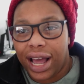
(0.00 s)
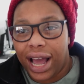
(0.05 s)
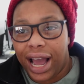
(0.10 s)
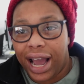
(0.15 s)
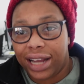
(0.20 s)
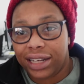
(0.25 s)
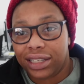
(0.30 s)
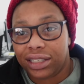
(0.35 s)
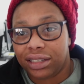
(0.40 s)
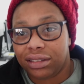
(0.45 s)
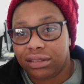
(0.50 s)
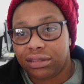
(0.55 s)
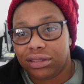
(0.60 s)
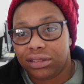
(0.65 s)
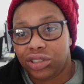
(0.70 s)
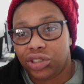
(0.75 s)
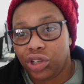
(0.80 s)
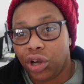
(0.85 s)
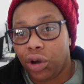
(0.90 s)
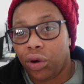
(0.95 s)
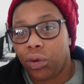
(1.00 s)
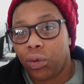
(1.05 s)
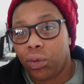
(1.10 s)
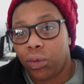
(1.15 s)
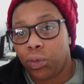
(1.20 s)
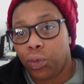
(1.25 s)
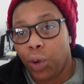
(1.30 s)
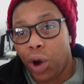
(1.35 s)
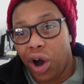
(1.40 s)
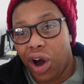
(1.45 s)
And so
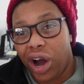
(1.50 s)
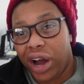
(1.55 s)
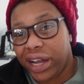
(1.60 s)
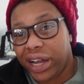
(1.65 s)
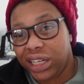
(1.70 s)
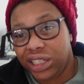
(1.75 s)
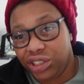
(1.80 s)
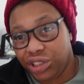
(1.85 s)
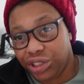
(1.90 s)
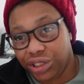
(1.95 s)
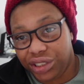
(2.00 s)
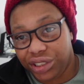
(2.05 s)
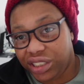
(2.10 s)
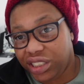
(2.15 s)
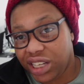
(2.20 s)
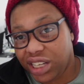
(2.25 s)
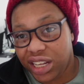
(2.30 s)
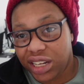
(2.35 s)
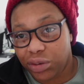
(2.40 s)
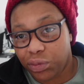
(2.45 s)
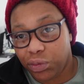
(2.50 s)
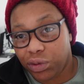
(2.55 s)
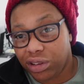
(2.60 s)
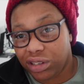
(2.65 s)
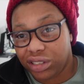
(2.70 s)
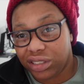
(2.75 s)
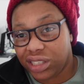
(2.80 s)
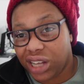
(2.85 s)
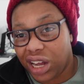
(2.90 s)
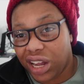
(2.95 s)
what I just did
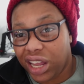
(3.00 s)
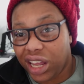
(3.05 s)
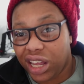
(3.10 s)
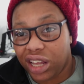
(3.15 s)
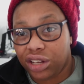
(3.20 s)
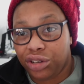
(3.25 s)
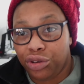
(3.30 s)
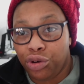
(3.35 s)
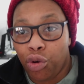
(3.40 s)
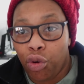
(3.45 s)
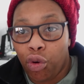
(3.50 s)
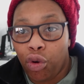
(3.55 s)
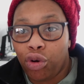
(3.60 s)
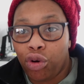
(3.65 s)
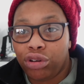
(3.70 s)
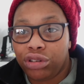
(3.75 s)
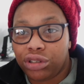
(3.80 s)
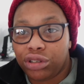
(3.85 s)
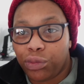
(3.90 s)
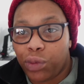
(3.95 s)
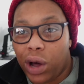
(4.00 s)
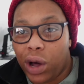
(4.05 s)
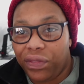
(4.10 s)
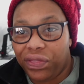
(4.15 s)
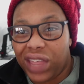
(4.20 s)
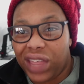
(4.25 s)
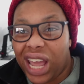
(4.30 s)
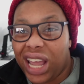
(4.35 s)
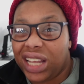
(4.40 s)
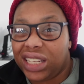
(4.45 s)
was I ignored what
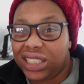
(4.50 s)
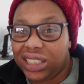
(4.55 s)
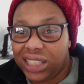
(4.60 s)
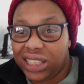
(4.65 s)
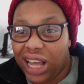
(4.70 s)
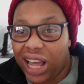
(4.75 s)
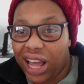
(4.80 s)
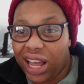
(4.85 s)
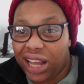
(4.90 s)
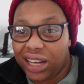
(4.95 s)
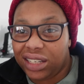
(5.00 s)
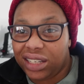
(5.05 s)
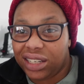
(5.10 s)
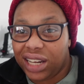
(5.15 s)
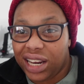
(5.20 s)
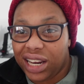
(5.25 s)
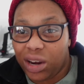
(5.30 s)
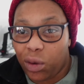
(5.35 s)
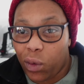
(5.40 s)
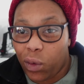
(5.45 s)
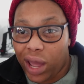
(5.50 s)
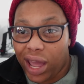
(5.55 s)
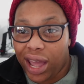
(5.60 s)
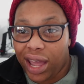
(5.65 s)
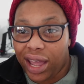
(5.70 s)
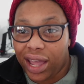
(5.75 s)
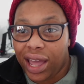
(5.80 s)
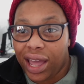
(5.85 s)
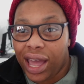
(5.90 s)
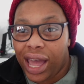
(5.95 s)
they said in a
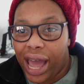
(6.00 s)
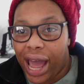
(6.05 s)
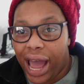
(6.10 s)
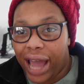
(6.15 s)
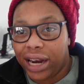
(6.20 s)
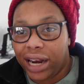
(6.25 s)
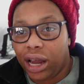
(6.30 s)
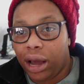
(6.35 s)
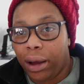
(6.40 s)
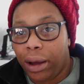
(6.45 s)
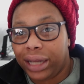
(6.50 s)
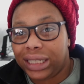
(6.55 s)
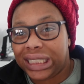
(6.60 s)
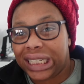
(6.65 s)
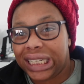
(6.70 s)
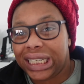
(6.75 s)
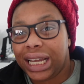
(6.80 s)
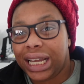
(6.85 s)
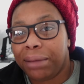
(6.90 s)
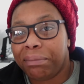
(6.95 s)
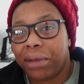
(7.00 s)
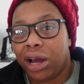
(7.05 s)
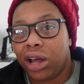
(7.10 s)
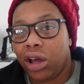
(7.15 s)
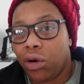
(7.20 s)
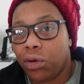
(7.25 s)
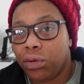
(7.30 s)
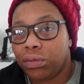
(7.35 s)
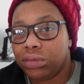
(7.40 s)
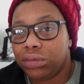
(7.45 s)
way, and I did it in my
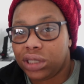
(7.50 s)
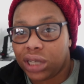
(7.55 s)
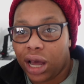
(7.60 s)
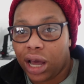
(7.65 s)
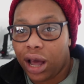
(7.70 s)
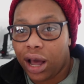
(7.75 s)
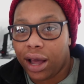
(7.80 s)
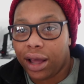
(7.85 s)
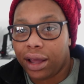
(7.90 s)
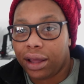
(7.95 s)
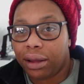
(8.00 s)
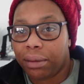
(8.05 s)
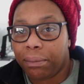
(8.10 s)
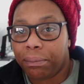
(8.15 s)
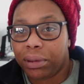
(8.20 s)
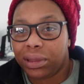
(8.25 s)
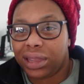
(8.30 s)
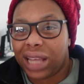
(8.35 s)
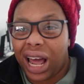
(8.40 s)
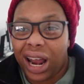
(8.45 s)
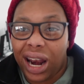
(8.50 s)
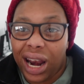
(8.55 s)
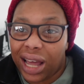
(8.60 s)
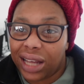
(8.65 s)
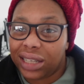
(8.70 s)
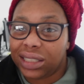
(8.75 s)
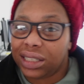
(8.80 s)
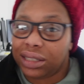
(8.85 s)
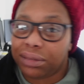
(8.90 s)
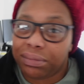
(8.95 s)
own time, but that
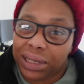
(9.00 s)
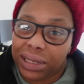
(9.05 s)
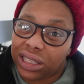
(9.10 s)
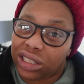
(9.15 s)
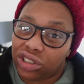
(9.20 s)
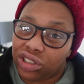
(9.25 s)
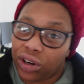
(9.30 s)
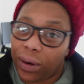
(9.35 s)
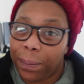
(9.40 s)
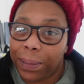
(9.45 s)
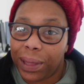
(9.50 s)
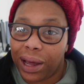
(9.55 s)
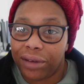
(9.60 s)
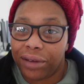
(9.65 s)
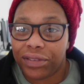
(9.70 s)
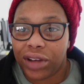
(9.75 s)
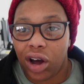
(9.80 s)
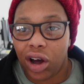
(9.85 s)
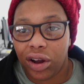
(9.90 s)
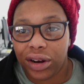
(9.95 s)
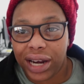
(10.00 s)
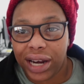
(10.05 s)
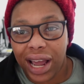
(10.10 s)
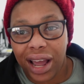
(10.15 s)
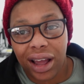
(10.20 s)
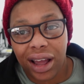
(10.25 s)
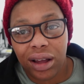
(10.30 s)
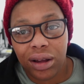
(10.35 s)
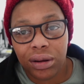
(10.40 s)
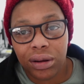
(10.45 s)
landed me the job that I've got
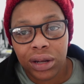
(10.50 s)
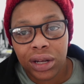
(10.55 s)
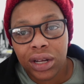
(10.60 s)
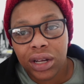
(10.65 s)
now.